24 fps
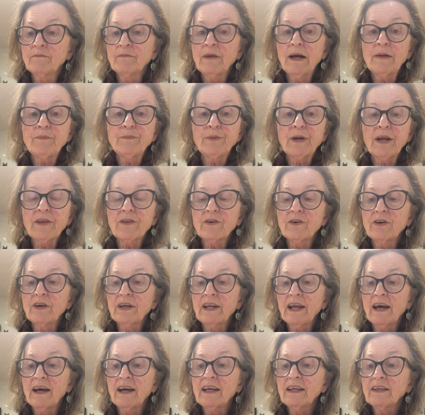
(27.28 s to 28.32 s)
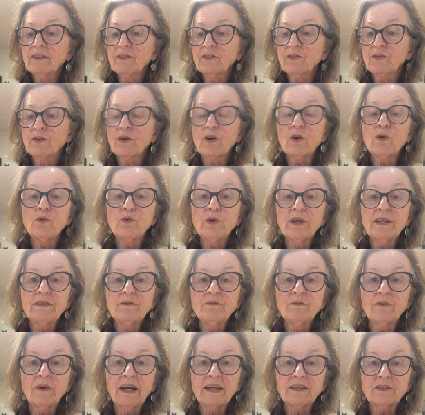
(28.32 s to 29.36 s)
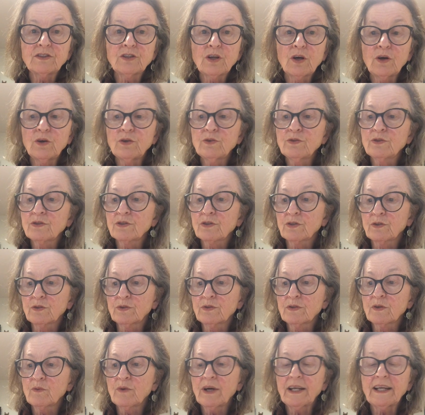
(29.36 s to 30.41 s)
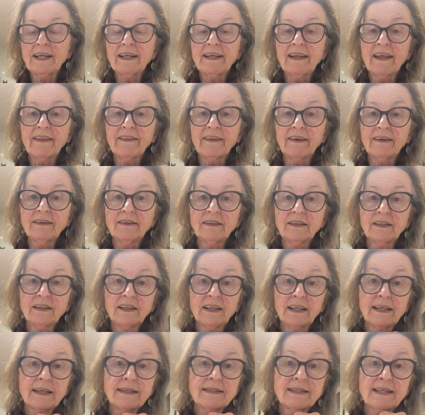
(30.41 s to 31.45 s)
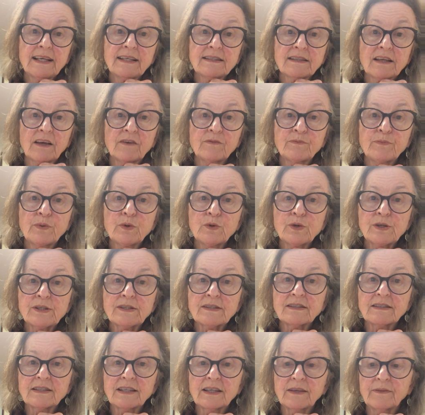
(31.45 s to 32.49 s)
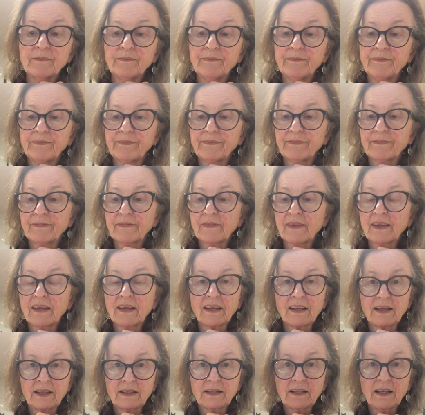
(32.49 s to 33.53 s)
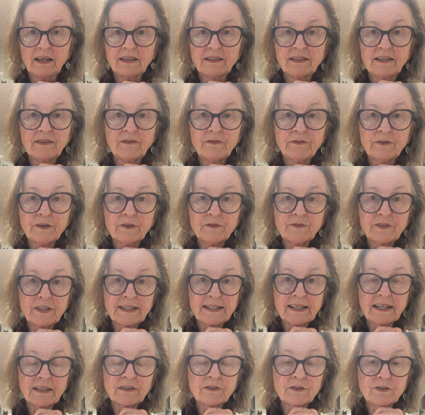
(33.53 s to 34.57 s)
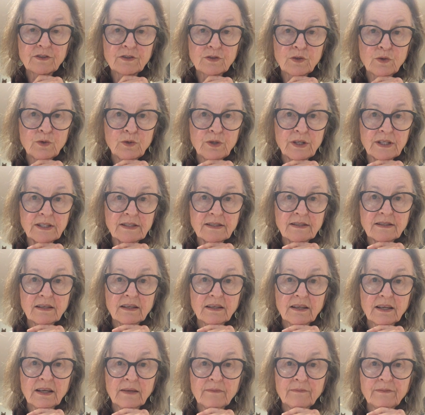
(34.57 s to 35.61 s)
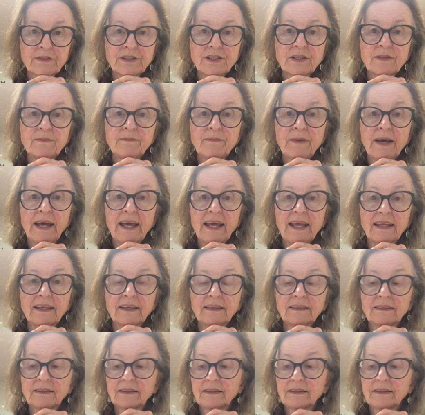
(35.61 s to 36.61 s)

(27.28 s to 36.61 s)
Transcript: My brother and I throw red and white toadstools at one another. He says I've poisoned him. 1950s Hills Hoist, Mission Bay.